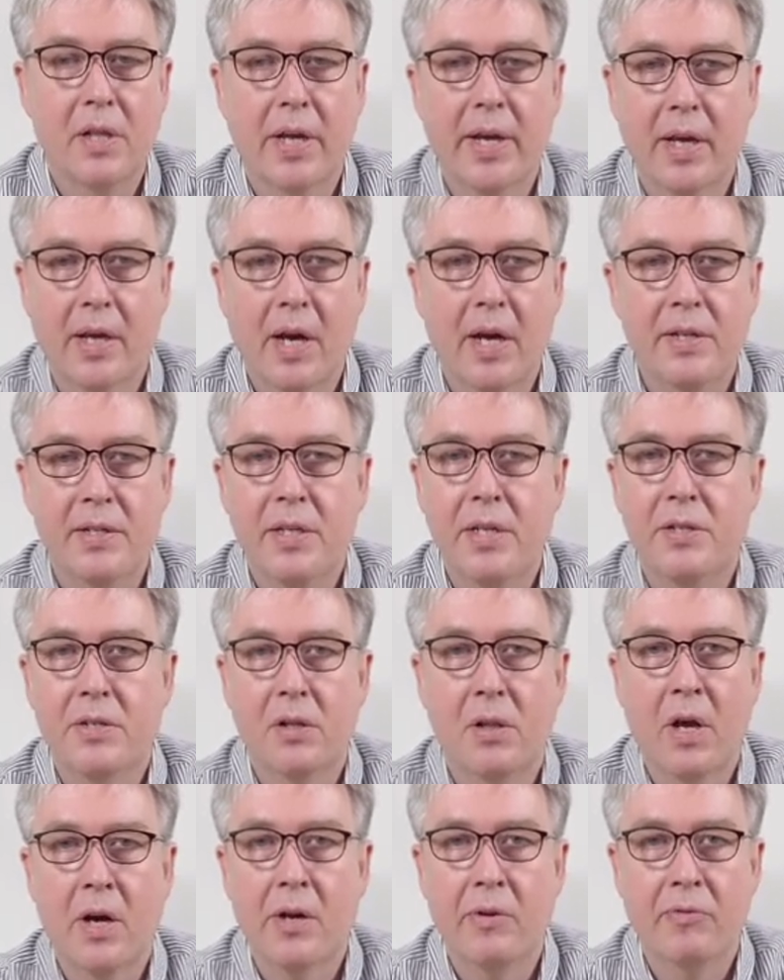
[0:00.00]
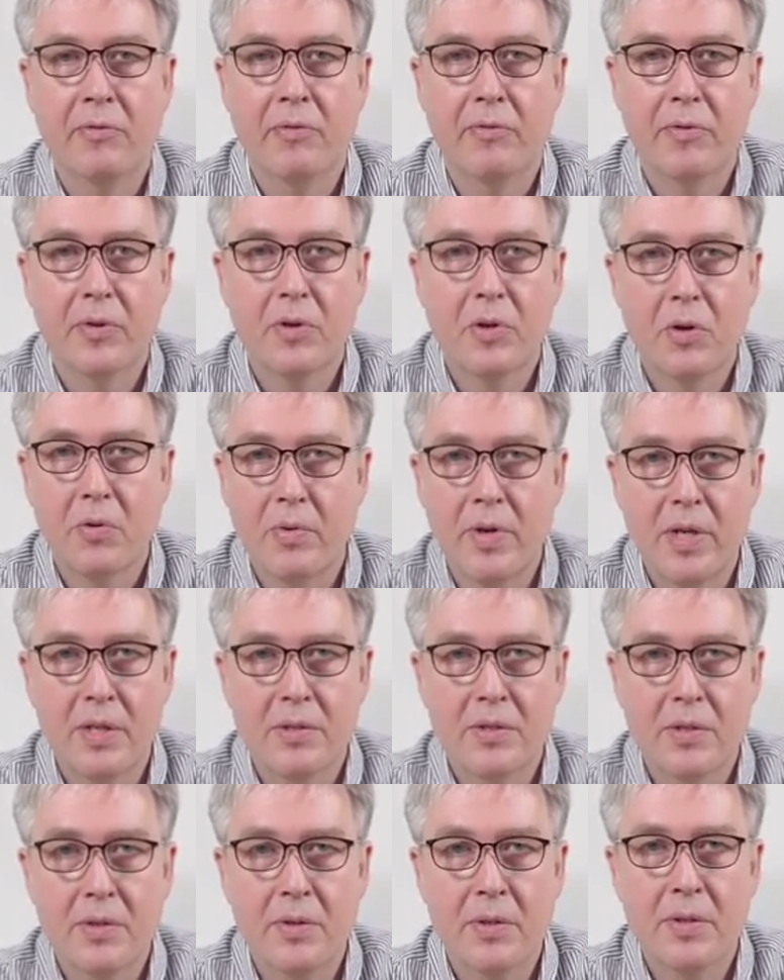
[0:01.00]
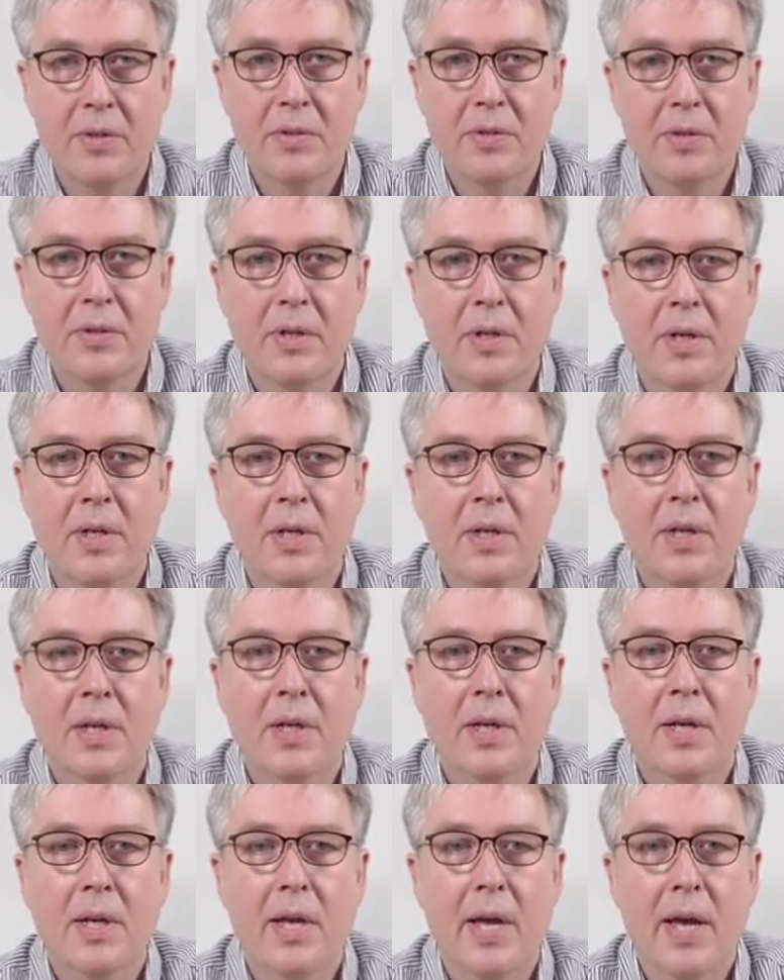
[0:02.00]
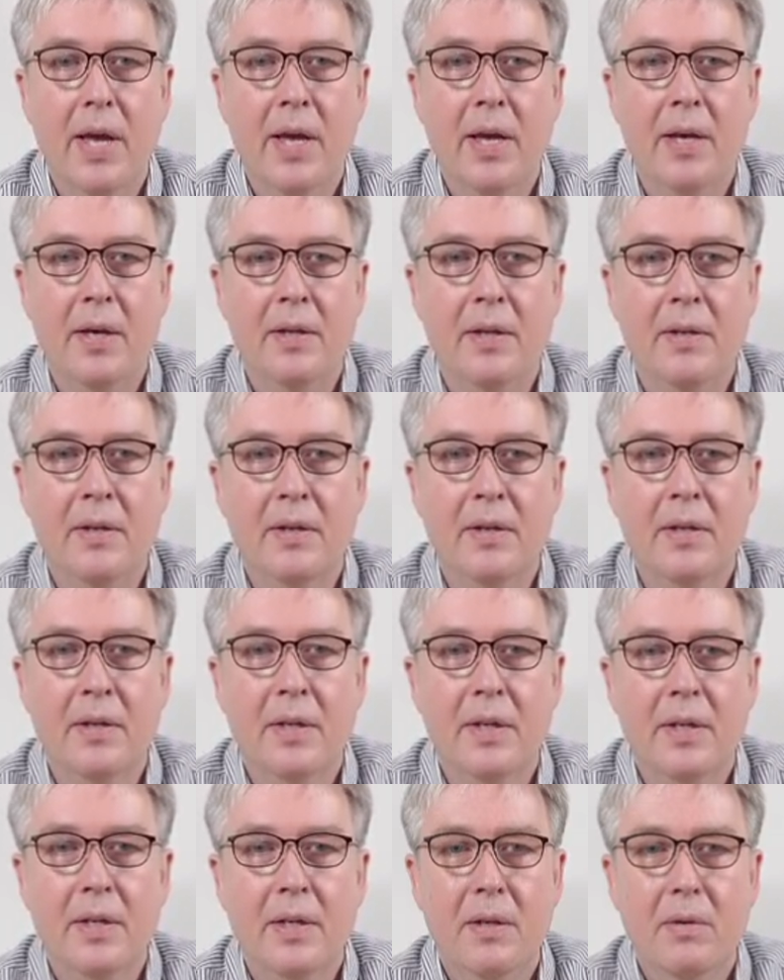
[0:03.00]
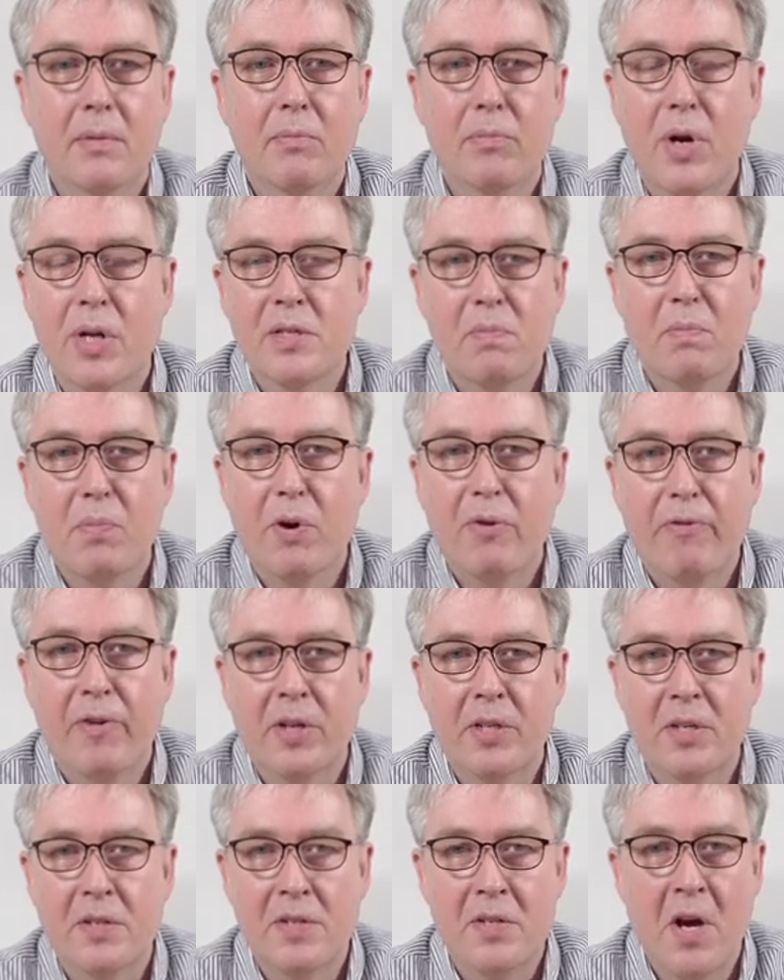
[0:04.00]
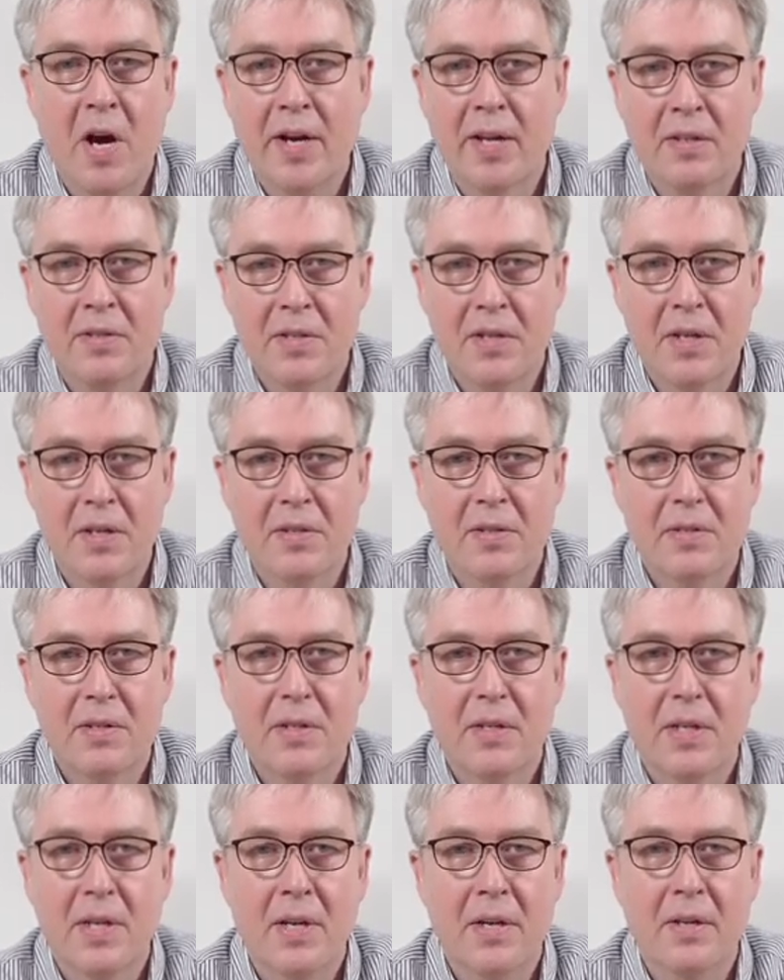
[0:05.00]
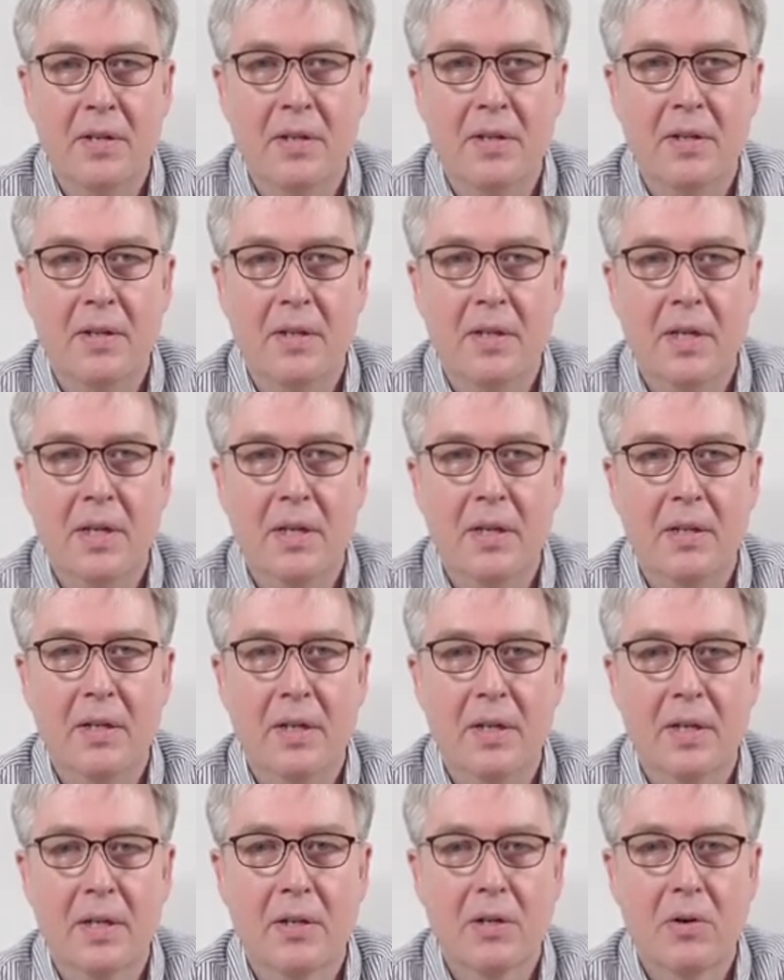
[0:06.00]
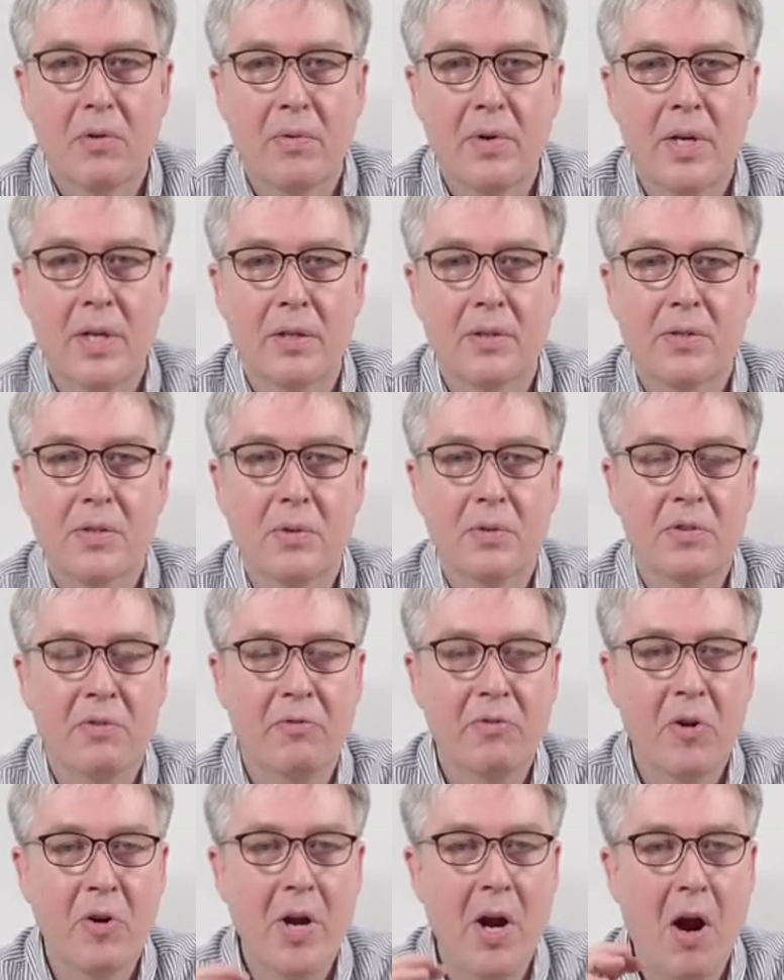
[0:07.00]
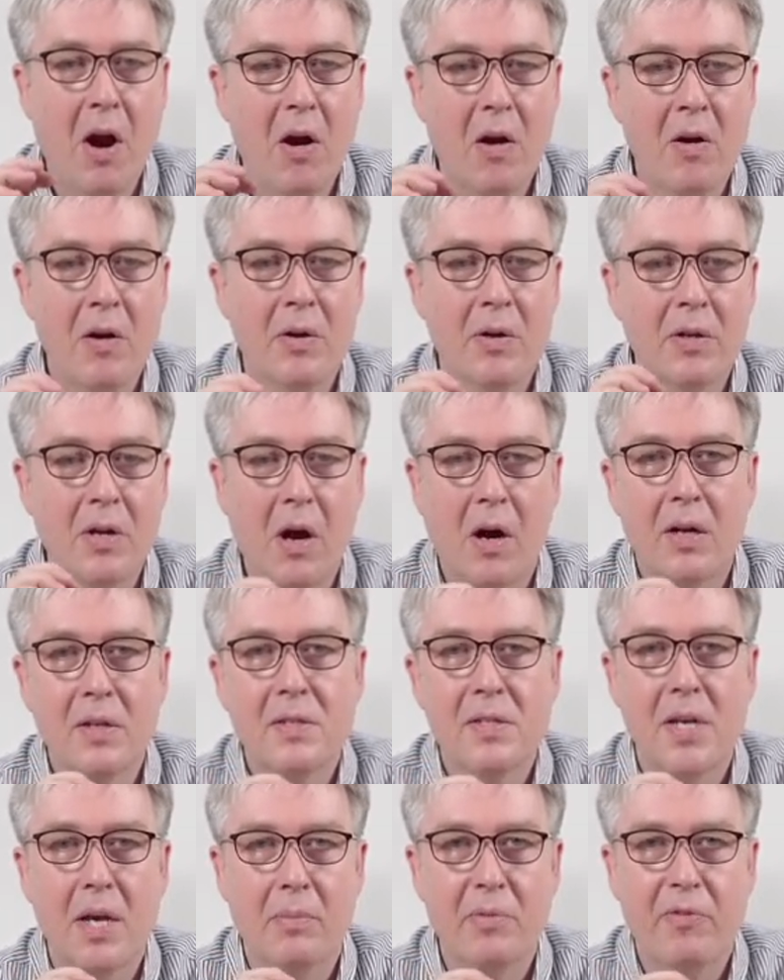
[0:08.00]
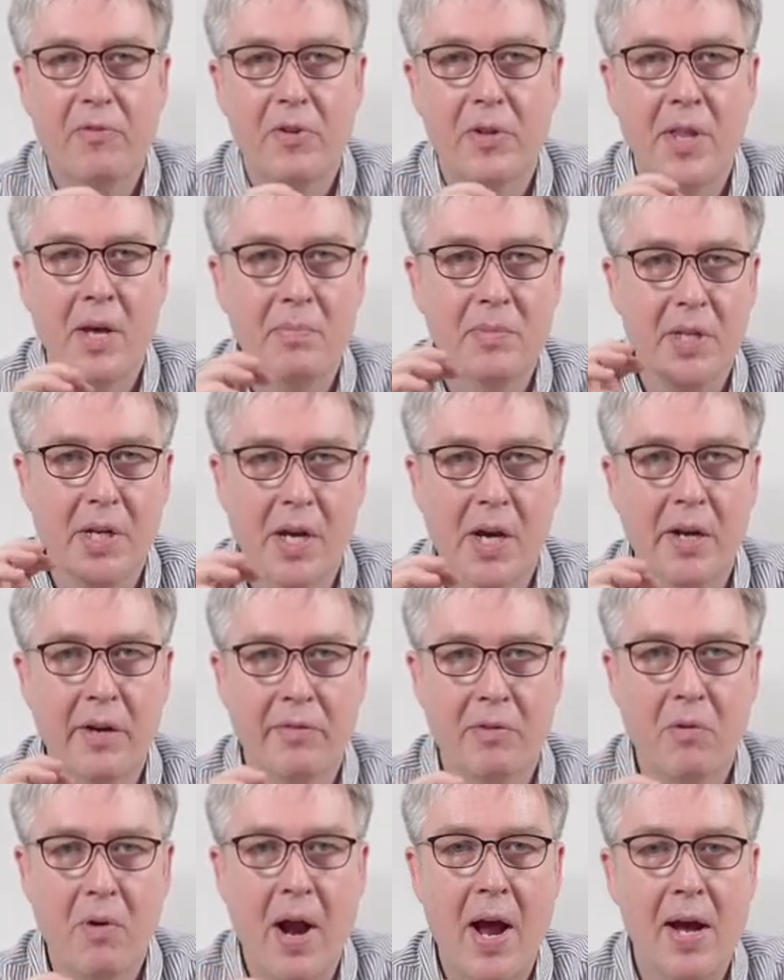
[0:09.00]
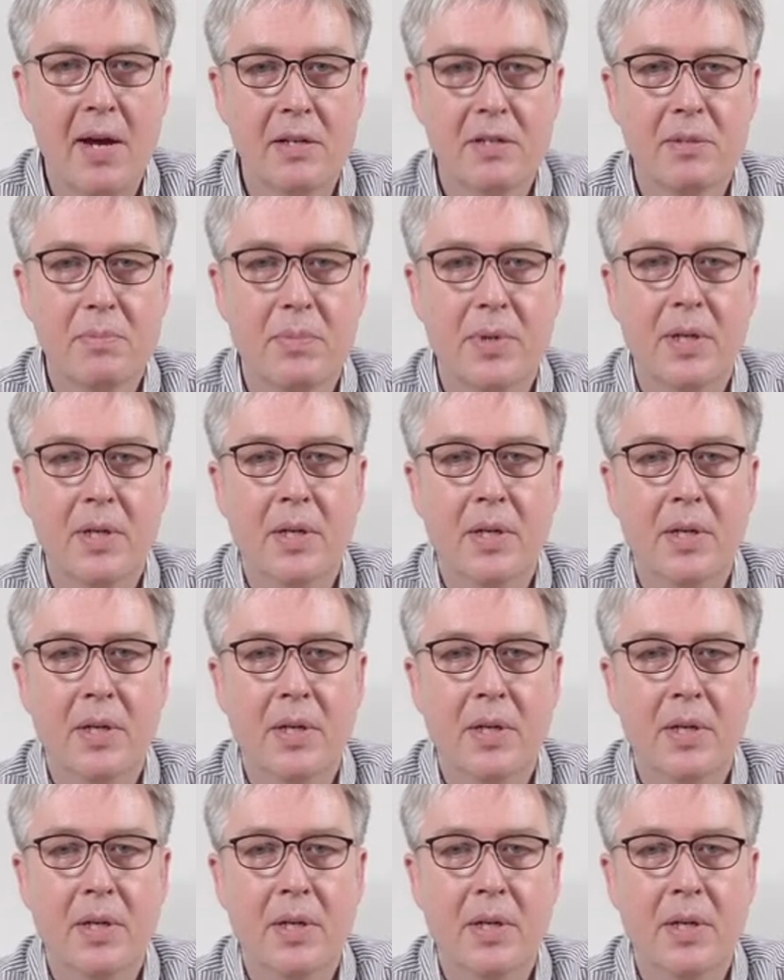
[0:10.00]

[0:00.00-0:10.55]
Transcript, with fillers: Like I teach a lot of Korean students, and present perfect does not exist in in uh, Korean, so it's a very hard concept for them to kind of grasp.